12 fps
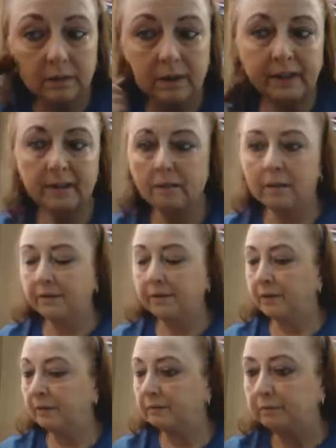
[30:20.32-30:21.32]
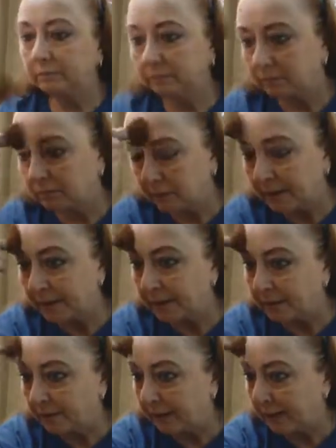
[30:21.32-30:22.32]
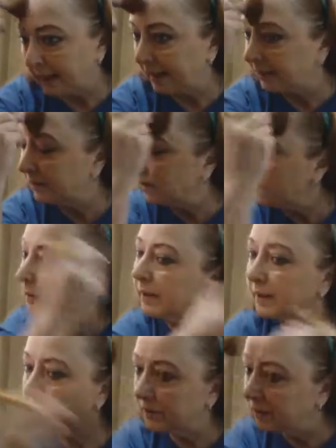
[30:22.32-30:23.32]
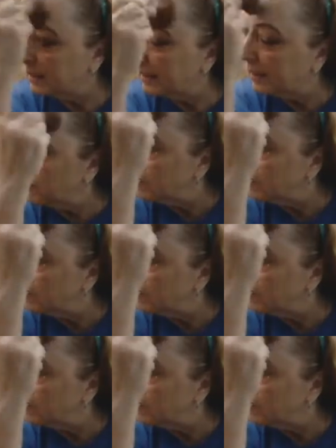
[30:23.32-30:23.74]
I don't know if you want to do that, don't want to do that,